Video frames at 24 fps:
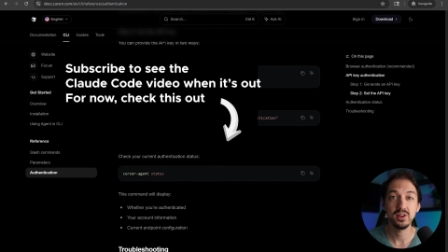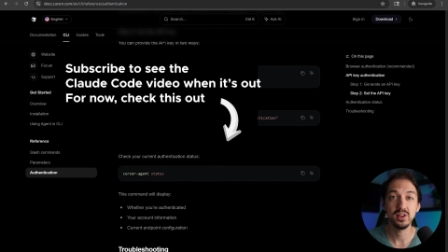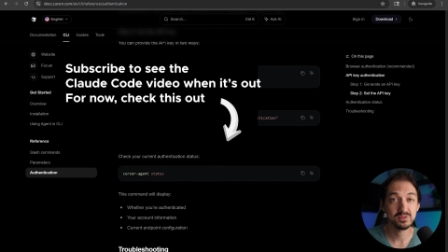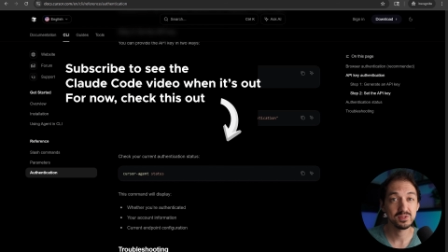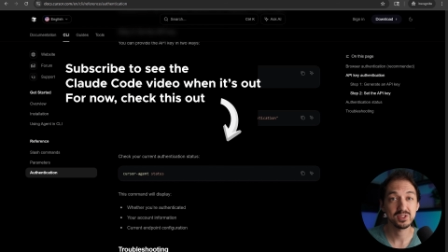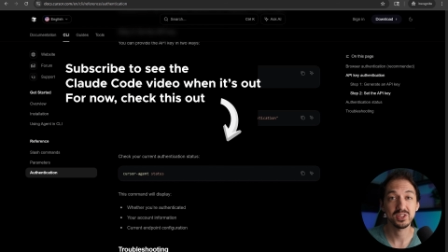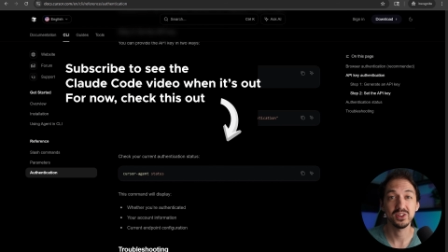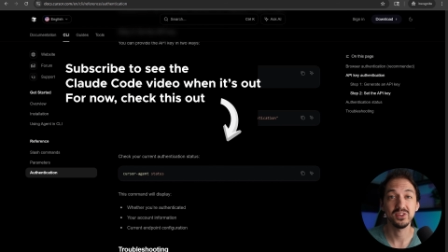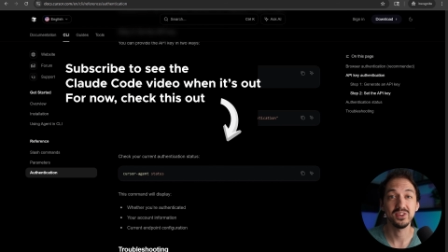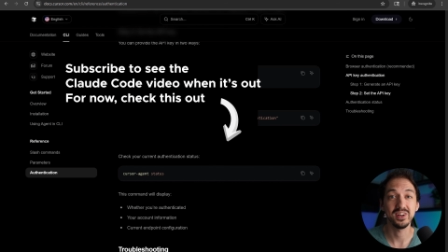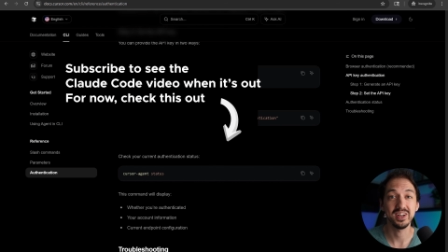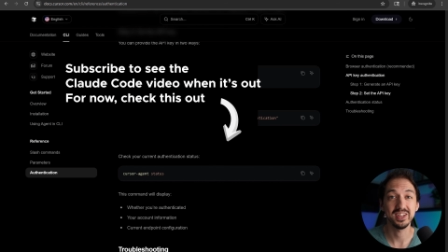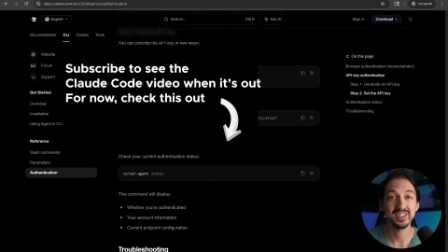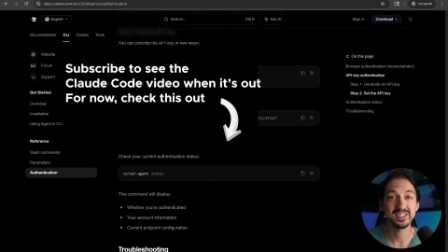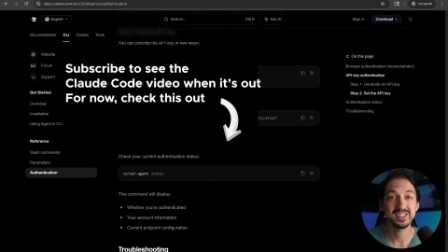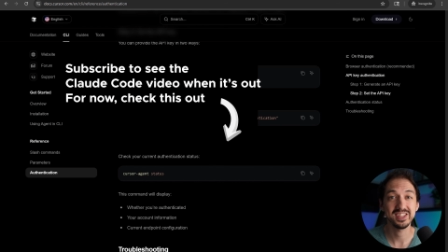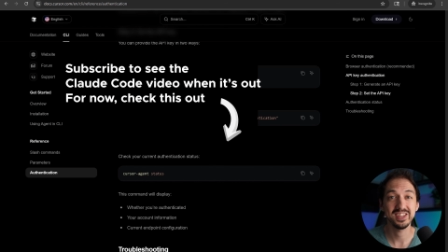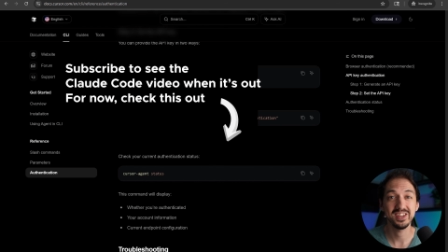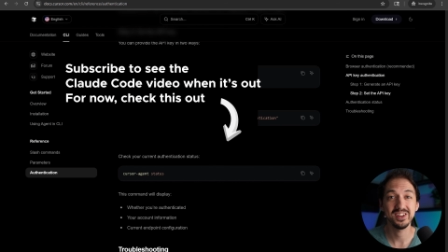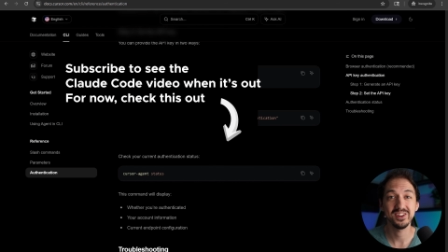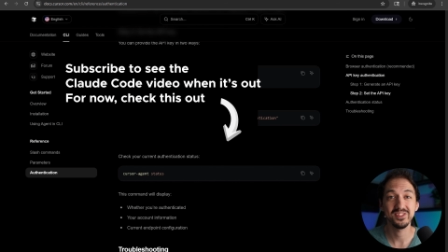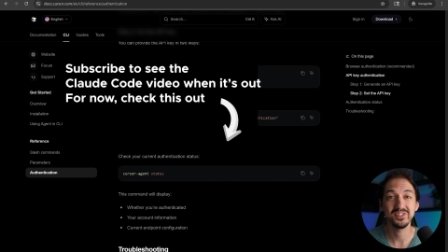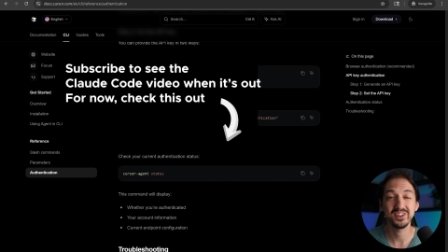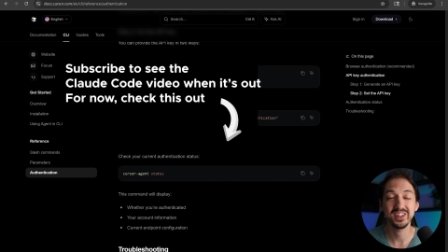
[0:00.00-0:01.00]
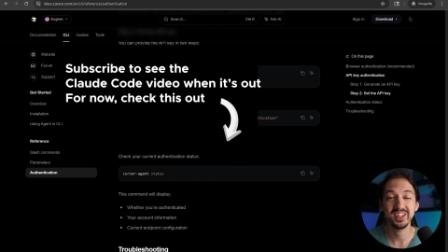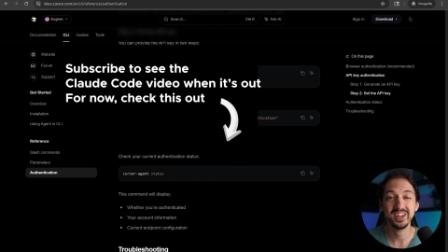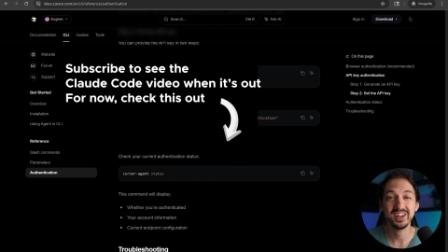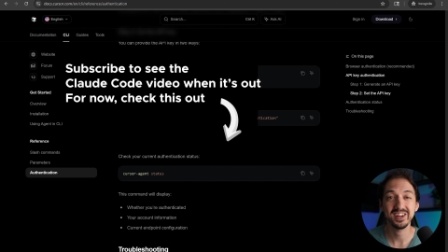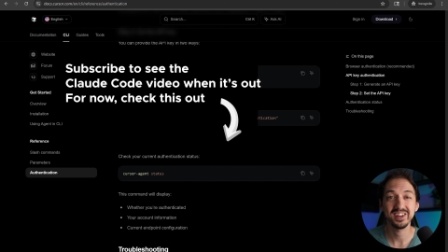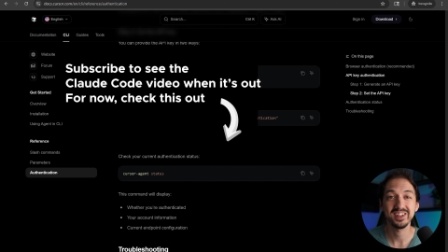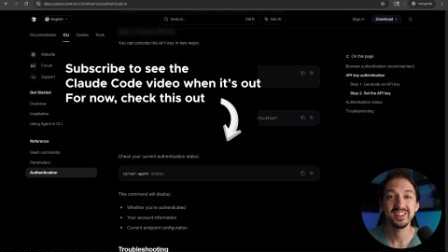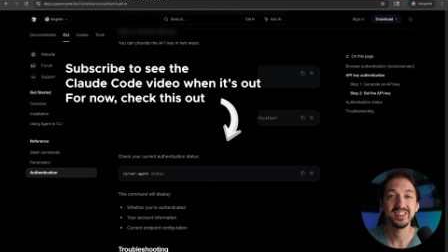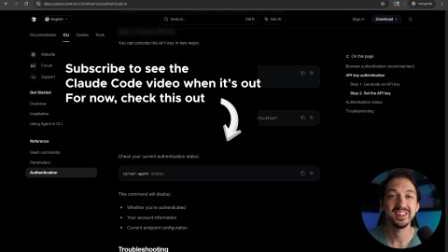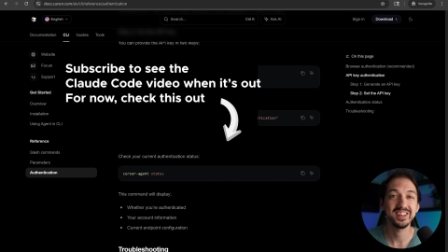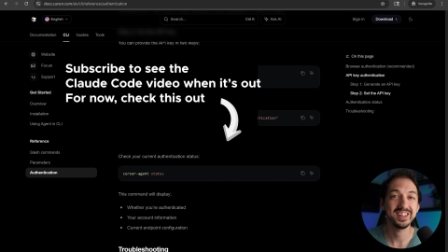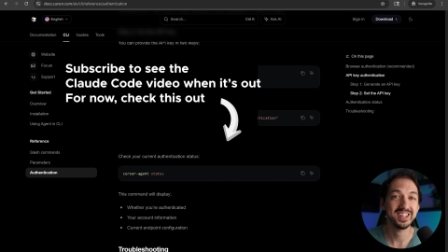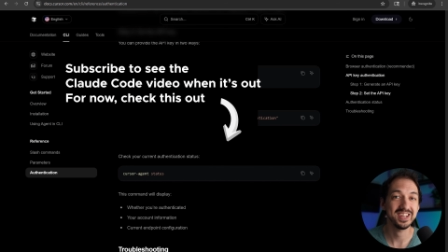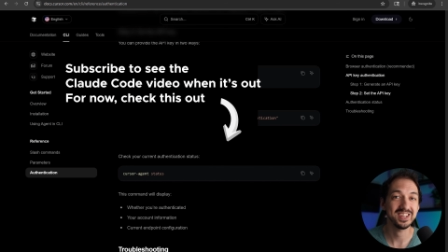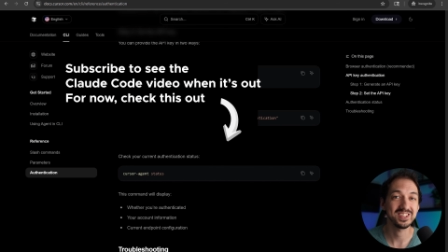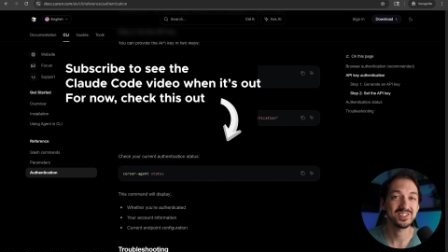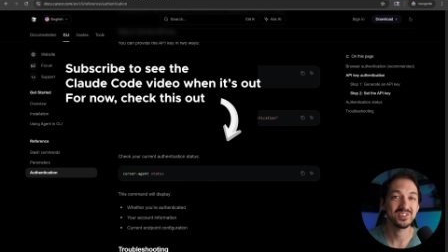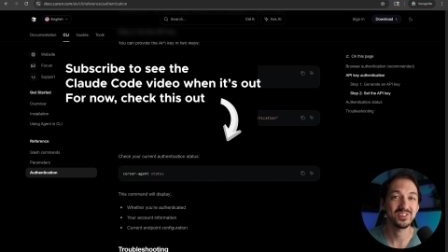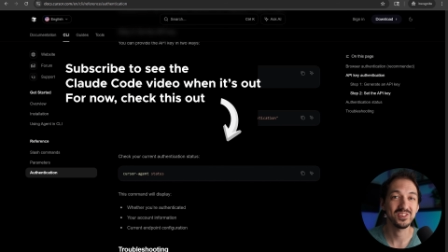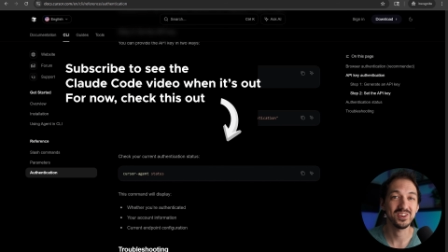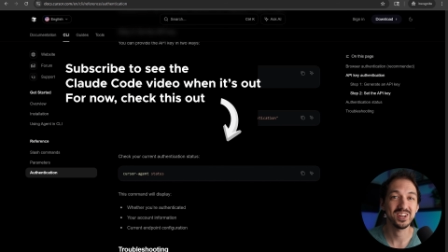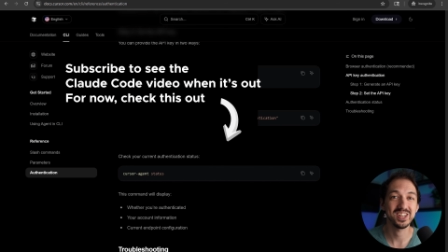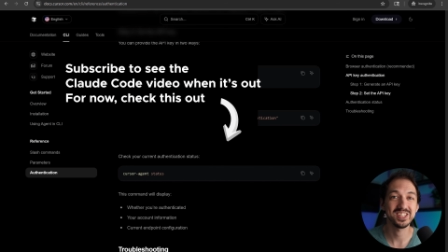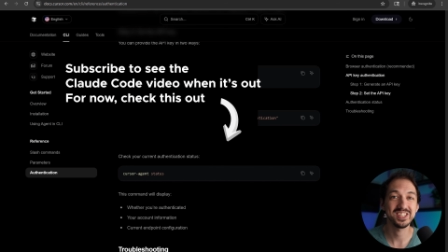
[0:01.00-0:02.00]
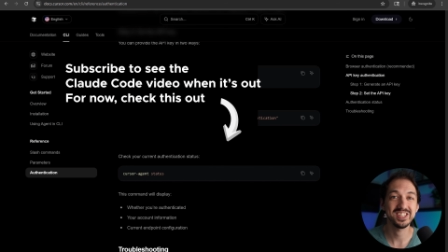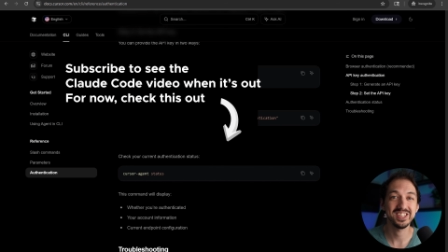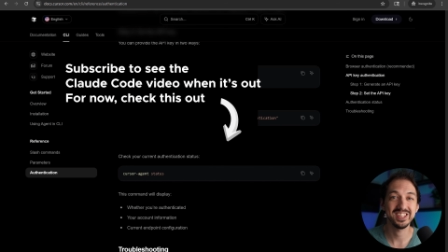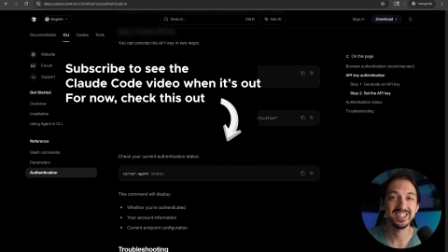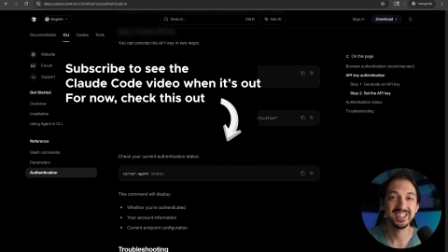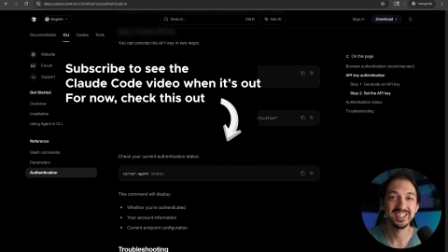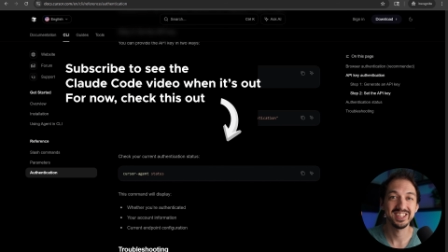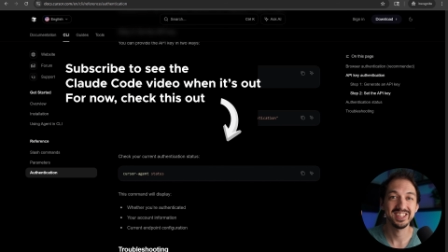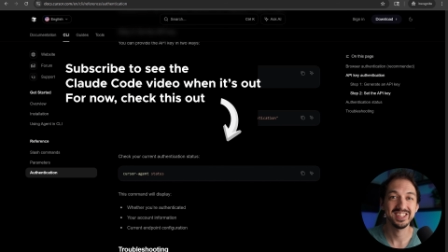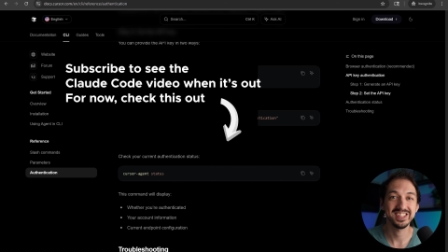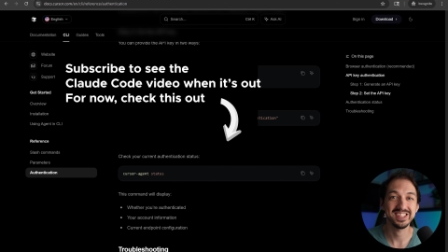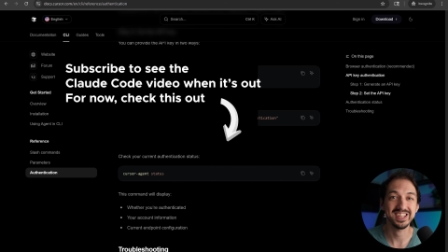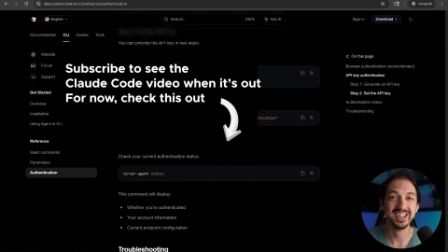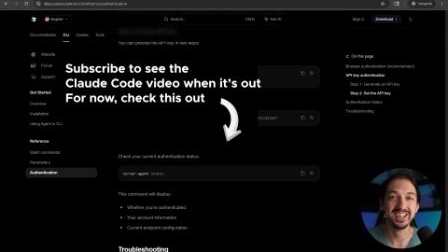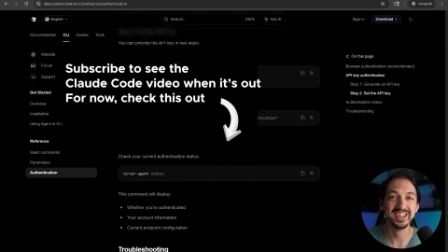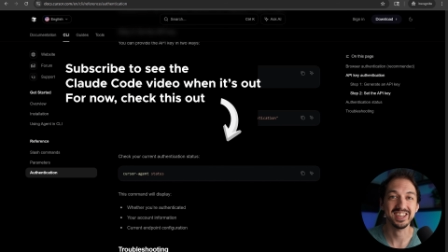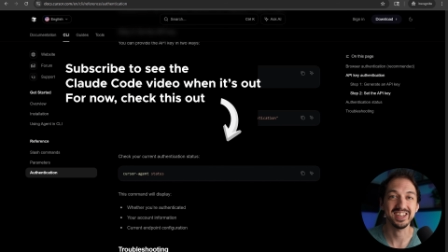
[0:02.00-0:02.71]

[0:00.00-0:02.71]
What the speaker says: so I'll see you over there. Thanks for watching. Take